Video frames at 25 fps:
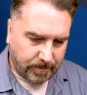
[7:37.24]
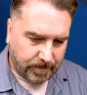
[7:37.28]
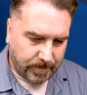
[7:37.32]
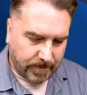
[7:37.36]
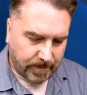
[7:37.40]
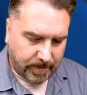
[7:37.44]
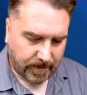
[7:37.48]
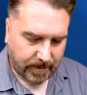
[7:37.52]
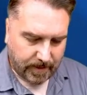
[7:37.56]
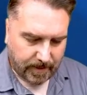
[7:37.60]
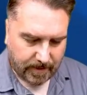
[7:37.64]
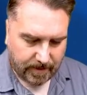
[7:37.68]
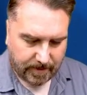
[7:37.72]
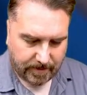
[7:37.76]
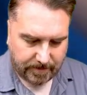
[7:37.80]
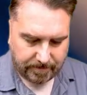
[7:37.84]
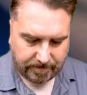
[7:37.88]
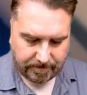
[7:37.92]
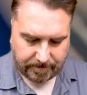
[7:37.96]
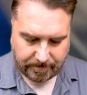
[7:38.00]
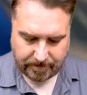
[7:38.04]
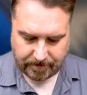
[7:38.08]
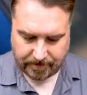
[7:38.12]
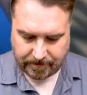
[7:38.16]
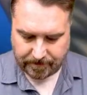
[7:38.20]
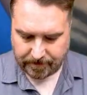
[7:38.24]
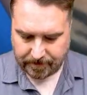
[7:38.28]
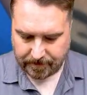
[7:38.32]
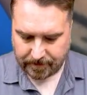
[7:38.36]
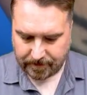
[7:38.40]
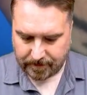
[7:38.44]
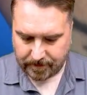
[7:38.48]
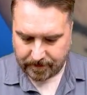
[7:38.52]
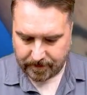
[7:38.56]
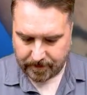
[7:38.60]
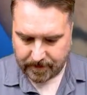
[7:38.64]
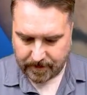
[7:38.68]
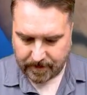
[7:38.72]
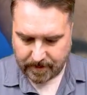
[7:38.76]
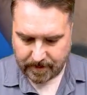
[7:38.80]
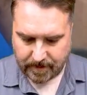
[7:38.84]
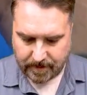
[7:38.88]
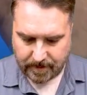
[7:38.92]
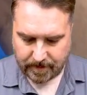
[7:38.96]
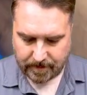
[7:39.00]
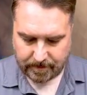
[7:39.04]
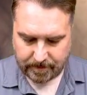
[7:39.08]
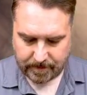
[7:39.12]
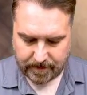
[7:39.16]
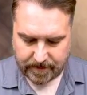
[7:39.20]
Yeah.
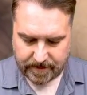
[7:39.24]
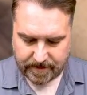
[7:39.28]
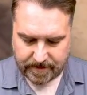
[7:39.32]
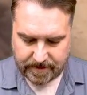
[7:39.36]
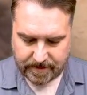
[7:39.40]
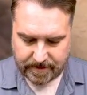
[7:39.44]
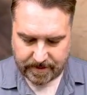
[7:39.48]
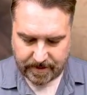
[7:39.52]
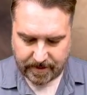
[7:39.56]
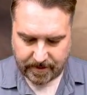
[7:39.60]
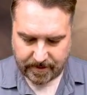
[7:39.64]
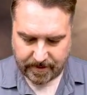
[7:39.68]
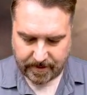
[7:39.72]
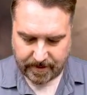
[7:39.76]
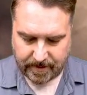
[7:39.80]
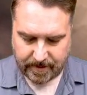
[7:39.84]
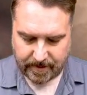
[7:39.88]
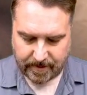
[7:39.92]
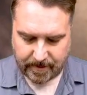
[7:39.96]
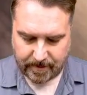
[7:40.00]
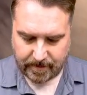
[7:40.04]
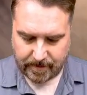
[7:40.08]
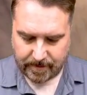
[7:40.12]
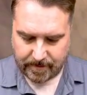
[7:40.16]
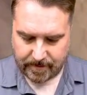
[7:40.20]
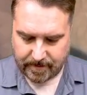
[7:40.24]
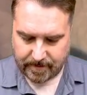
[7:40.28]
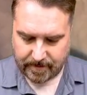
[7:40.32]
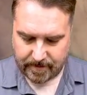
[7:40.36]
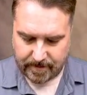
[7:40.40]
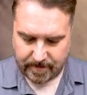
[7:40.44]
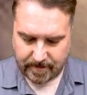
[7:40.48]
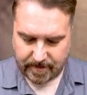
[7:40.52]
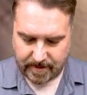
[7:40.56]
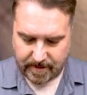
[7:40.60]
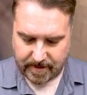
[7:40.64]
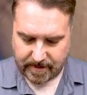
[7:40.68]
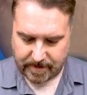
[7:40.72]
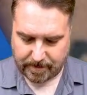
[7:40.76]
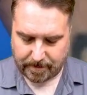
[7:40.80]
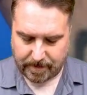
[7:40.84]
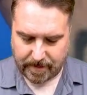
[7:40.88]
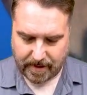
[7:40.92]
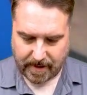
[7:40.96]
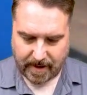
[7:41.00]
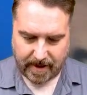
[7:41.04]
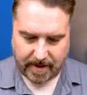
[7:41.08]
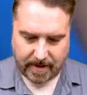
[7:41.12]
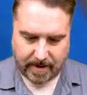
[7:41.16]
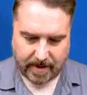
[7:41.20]
Mysterio. That's
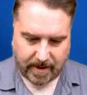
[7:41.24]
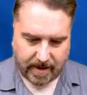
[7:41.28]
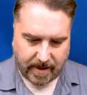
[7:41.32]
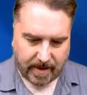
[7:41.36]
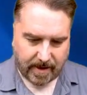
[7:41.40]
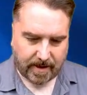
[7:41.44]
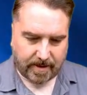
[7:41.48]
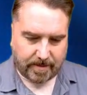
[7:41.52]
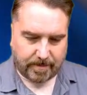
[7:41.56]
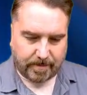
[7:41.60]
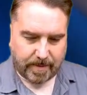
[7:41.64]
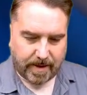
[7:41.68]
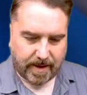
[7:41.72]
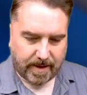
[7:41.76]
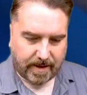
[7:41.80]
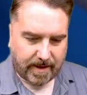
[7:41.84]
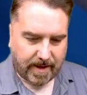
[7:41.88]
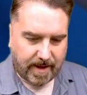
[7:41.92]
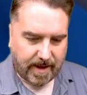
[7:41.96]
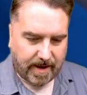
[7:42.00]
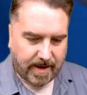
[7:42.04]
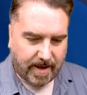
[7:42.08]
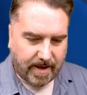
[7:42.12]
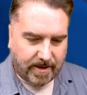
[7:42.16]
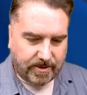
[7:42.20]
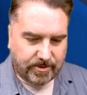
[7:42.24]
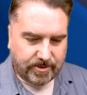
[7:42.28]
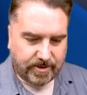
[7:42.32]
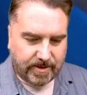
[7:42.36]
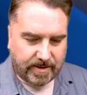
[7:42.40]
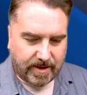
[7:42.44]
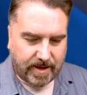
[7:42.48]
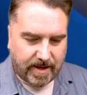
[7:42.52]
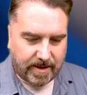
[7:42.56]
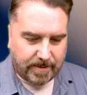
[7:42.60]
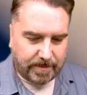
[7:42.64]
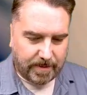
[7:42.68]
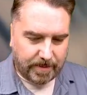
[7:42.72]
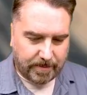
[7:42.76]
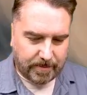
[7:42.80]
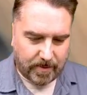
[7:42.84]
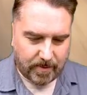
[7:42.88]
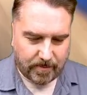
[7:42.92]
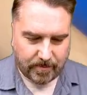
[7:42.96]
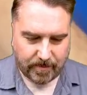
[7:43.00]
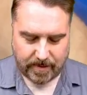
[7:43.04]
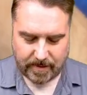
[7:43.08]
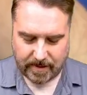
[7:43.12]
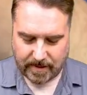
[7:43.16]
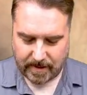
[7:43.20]
Black Cat. Black Cat, actually, a lot of people don't
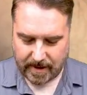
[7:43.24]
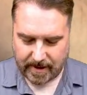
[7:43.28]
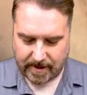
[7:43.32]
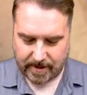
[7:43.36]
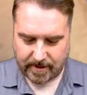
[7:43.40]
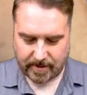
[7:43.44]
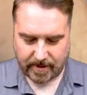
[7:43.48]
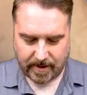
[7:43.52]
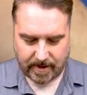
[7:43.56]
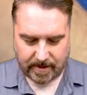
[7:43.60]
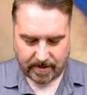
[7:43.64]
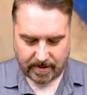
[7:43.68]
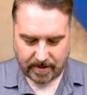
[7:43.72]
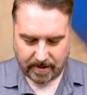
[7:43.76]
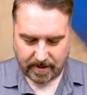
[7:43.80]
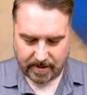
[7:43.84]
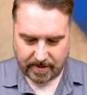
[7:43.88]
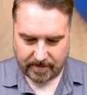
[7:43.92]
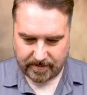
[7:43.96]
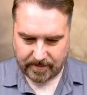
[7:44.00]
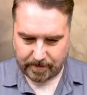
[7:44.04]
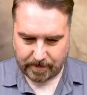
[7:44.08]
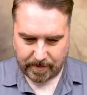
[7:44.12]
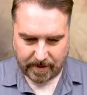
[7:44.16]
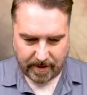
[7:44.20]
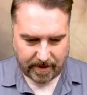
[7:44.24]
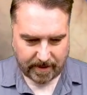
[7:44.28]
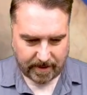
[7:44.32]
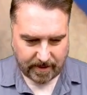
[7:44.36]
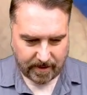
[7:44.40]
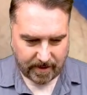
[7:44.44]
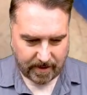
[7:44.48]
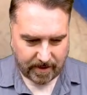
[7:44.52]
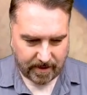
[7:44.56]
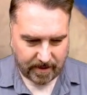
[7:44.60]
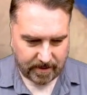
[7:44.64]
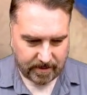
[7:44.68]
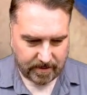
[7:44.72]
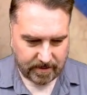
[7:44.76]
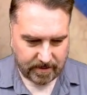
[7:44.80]
really like her. I loved Black Cat.